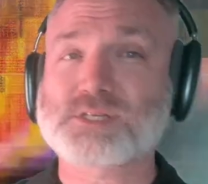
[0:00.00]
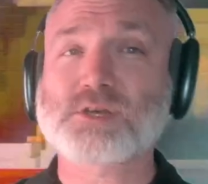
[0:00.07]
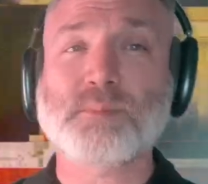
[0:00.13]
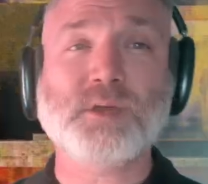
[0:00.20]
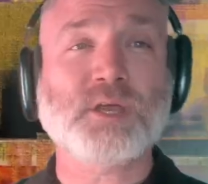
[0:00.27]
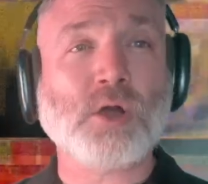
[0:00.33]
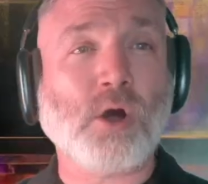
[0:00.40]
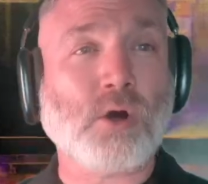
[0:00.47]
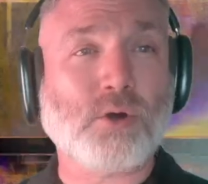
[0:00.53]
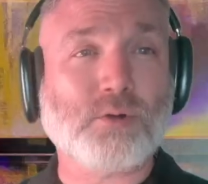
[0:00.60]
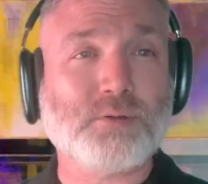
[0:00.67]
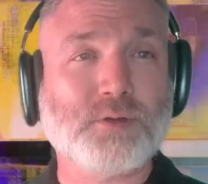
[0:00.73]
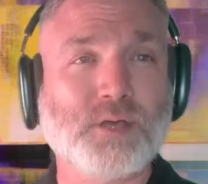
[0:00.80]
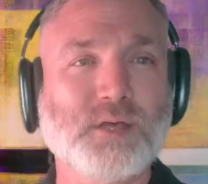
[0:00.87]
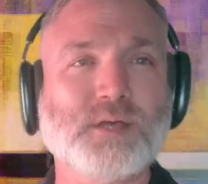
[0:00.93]
it's going to be gone.
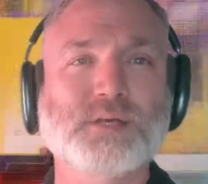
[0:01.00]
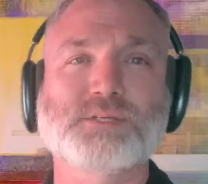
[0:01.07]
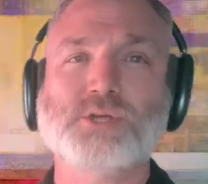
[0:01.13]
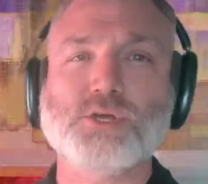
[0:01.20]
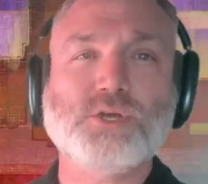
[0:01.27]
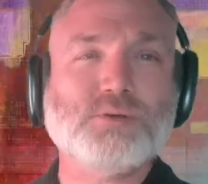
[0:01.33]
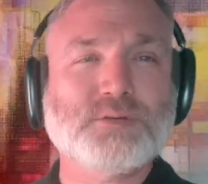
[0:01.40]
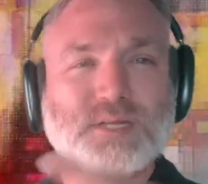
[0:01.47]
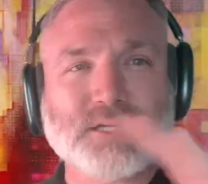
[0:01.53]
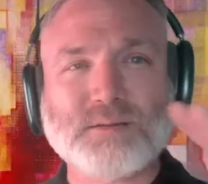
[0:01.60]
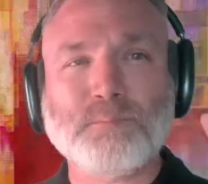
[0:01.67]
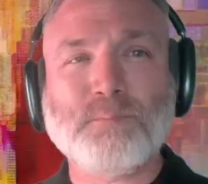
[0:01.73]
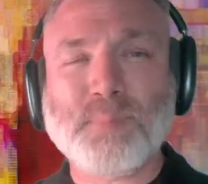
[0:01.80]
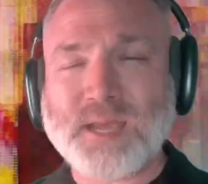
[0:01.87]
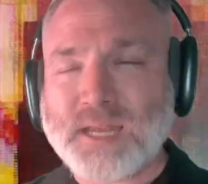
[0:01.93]
So you
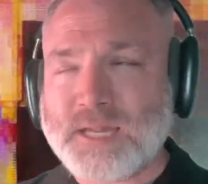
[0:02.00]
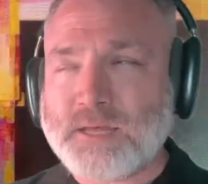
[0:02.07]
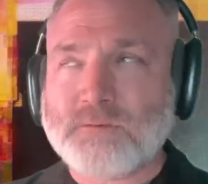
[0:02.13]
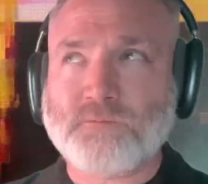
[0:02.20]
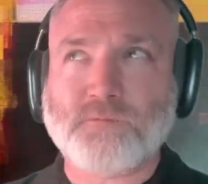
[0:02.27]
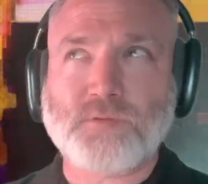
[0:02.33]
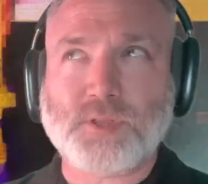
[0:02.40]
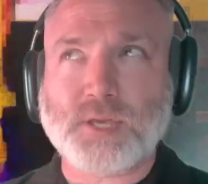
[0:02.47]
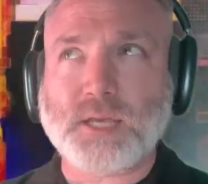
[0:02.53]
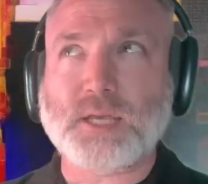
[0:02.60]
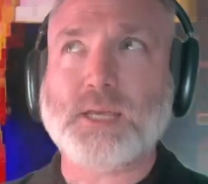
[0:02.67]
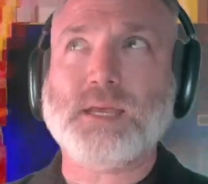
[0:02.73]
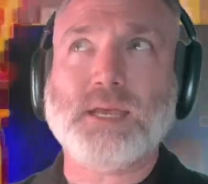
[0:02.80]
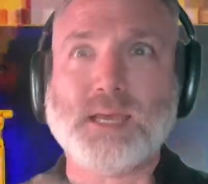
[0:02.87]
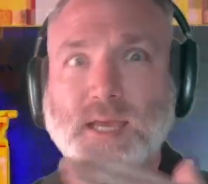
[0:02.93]
didn't
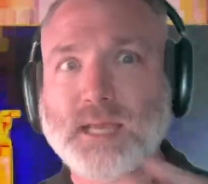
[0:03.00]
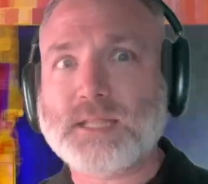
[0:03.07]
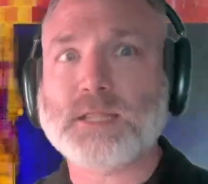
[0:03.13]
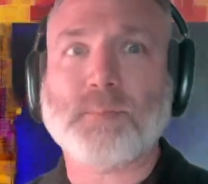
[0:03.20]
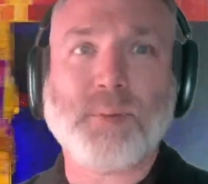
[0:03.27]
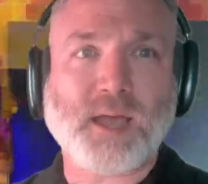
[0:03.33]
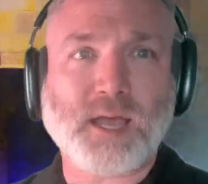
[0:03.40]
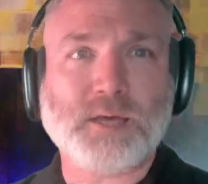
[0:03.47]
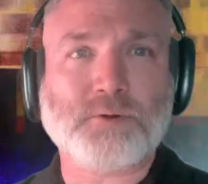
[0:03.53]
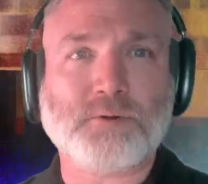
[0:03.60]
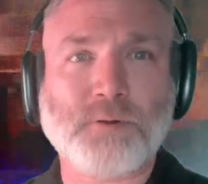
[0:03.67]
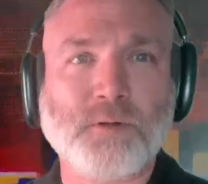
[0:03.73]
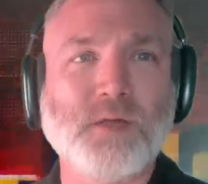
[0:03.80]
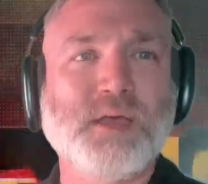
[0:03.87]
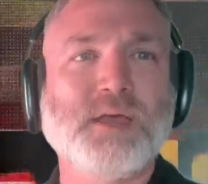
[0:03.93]
meaningfully heat the
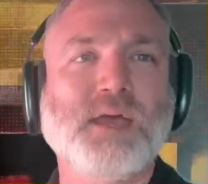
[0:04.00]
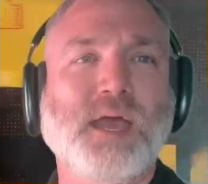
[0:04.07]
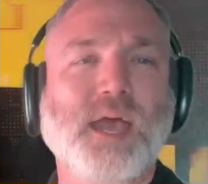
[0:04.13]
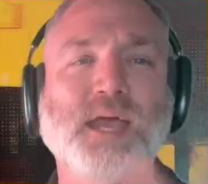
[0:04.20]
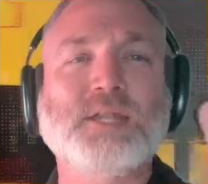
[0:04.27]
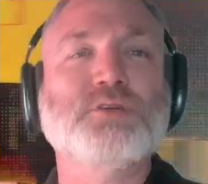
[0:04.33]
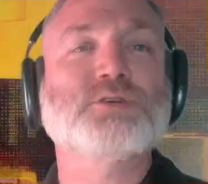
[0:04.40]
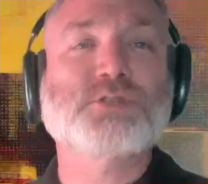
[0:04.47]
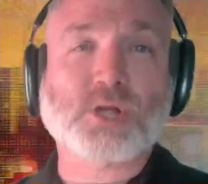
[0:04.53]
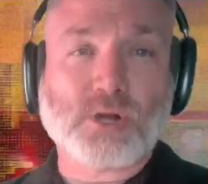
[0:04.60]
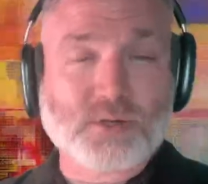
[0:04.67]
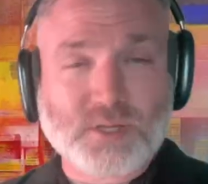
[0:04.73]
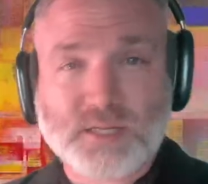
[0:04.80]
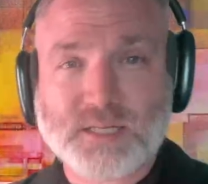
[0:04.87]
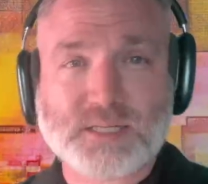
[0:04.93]
panel, and you
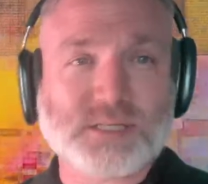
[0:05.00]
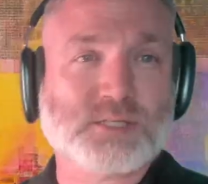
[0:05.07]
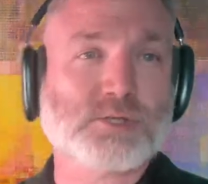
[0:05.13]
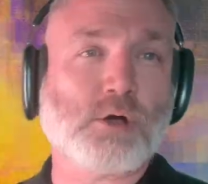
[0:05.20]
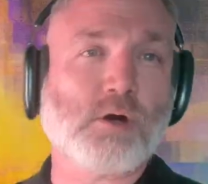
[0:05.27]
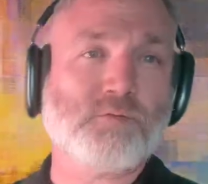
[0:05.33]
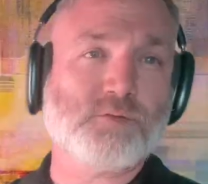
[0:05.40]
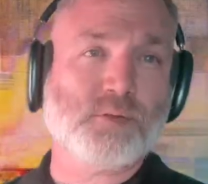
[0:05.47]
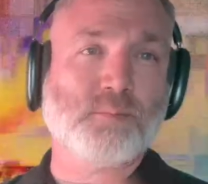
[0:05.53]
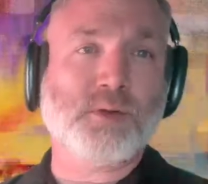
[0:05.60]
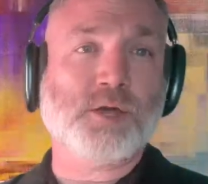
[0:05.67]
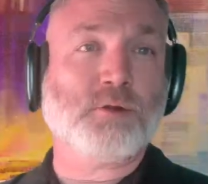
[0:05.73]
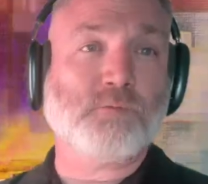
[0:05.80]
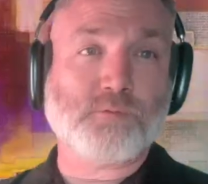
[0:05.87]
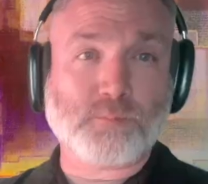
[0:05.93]
certainly didn't soften the
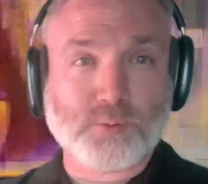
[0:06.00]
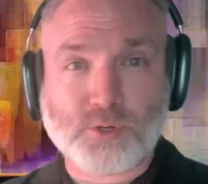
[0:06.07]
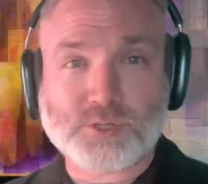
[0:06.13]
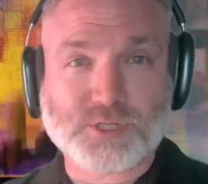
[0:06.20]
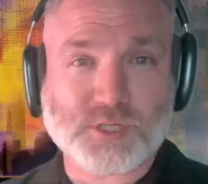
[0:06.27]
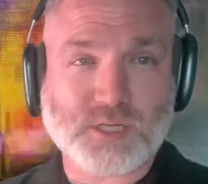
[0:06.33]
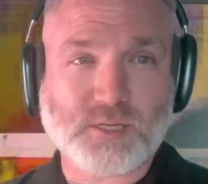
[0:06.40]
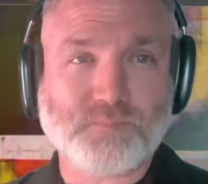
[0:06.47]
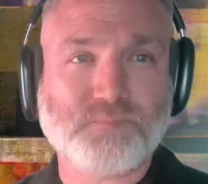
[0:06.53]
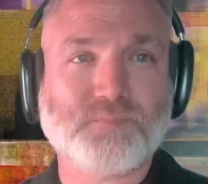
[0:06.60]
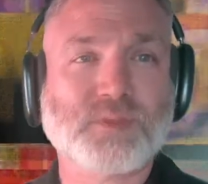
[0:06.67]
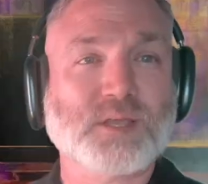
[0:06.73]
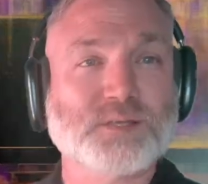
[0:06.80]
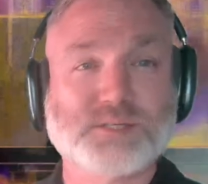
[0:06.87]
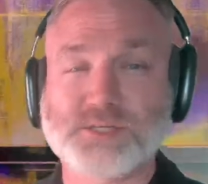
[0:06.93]
metal for pushing it.
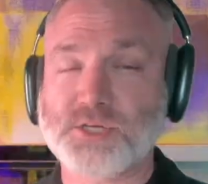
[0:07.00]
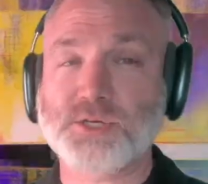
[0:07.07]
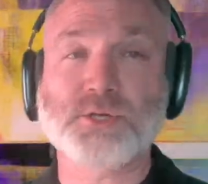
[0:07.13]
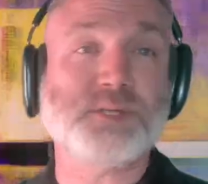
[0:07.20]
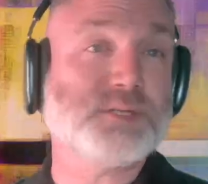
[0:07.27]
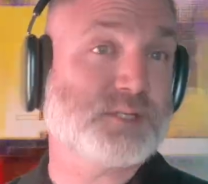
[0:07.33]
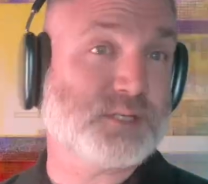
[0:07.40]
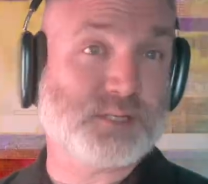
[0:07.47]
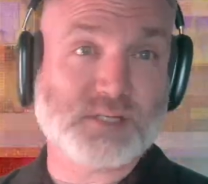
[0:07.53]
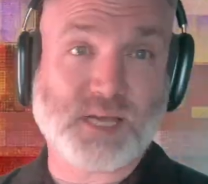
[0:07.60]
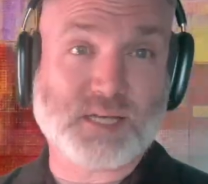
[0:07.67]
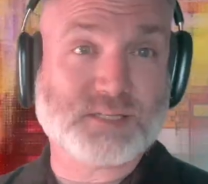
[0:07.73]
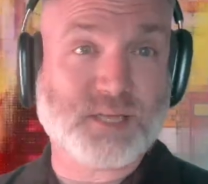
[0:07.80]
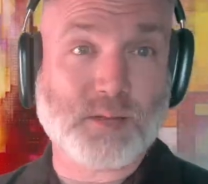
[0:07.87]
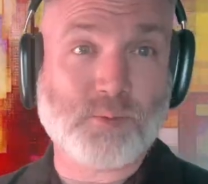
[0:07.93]
Steel is the
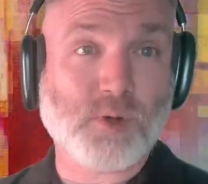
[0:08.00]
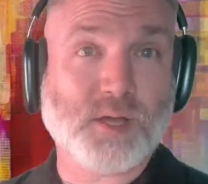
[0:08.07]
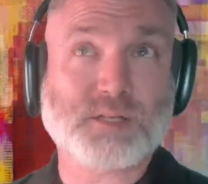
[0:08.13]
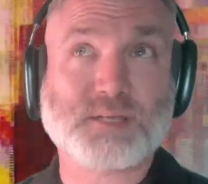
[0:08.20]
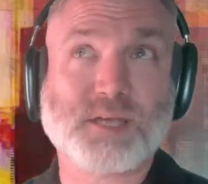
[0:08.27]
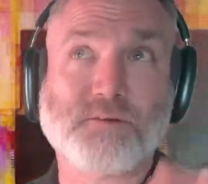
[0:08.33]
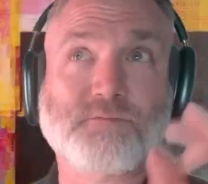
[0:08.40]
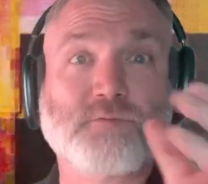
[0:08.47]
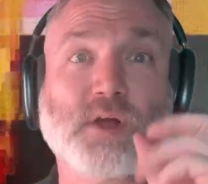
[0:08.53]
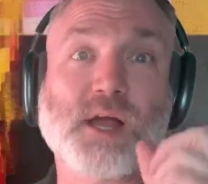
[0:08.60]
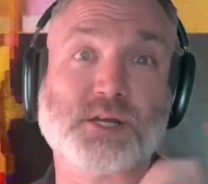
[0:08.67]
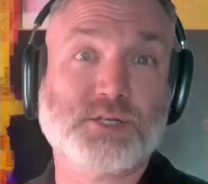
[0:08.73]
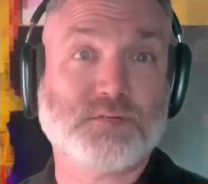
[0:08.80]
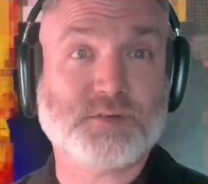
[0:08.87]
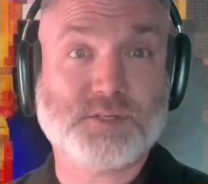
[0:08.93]
exact same way. It's like a
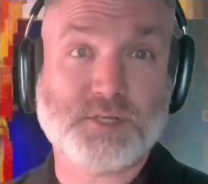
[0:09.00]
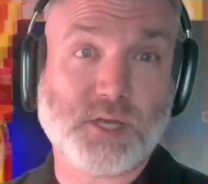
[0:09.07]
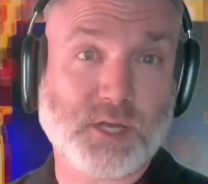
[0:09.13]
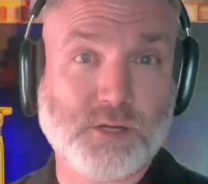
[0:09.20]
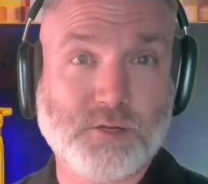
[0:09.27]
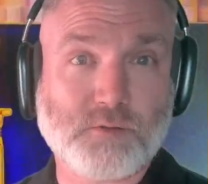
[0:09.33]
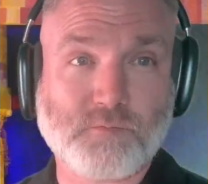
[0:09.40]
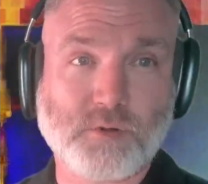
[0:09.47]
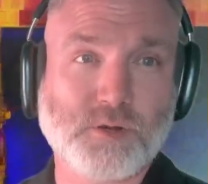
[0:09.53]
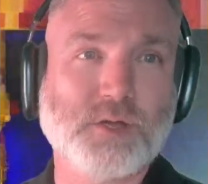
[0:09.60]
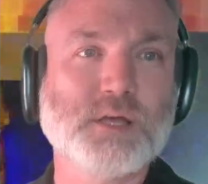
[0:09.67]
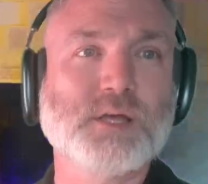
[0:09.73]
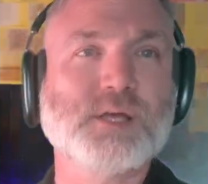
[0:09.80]
fraction of a second different.